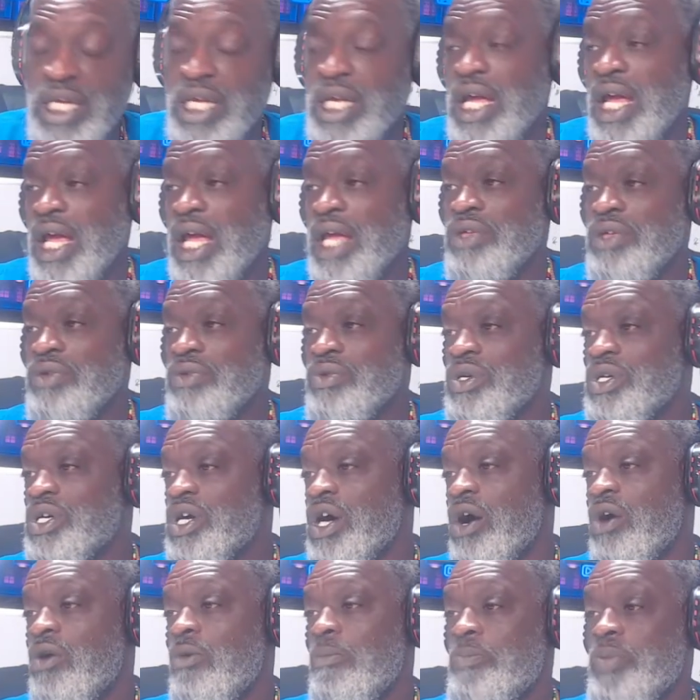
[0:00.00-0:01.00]
and you
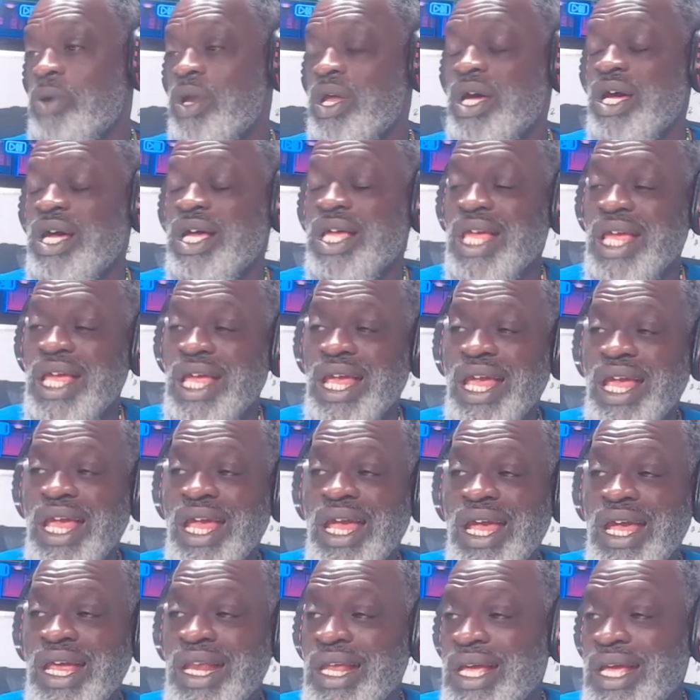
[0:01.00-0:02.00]
going plug
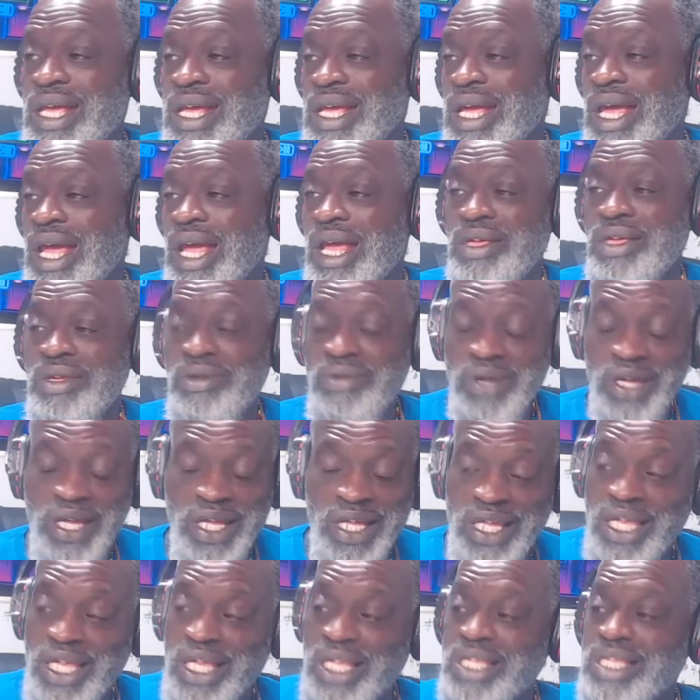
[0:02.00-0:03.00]
in and you can
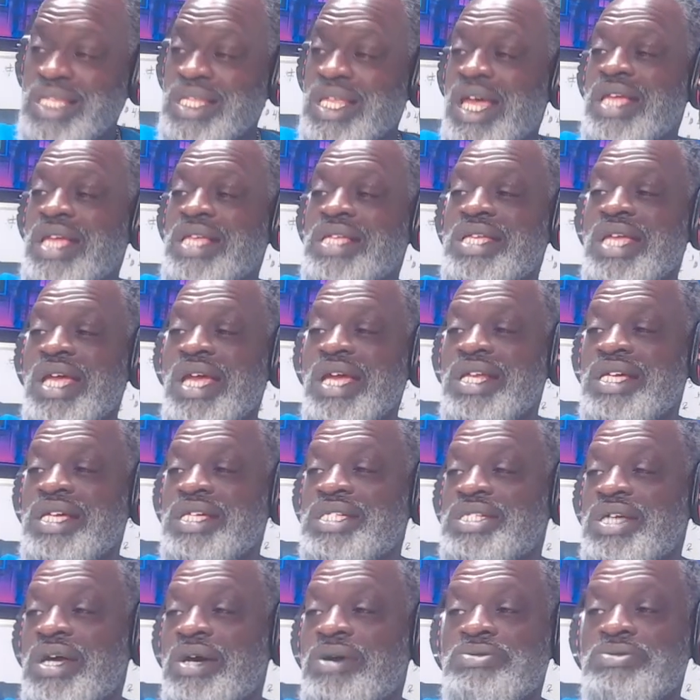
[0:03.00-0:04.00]
get that Daily
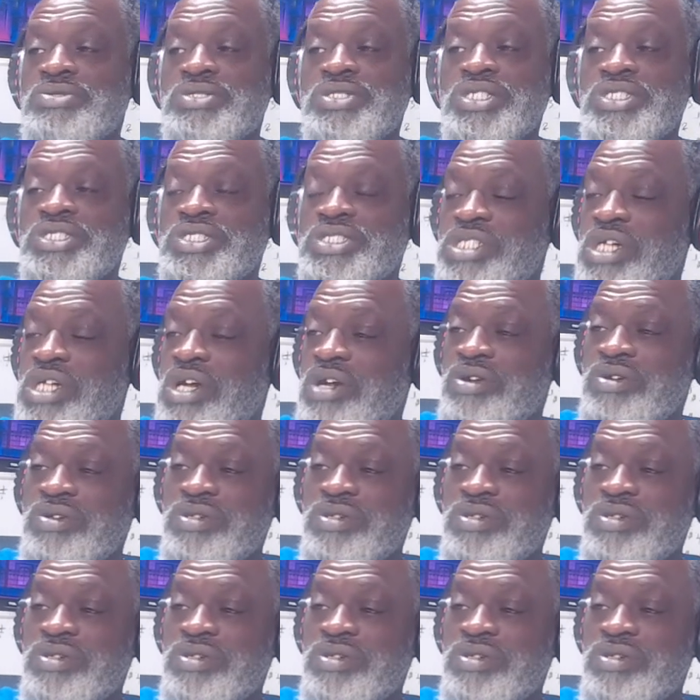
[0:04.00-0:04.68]
Toaster shirt.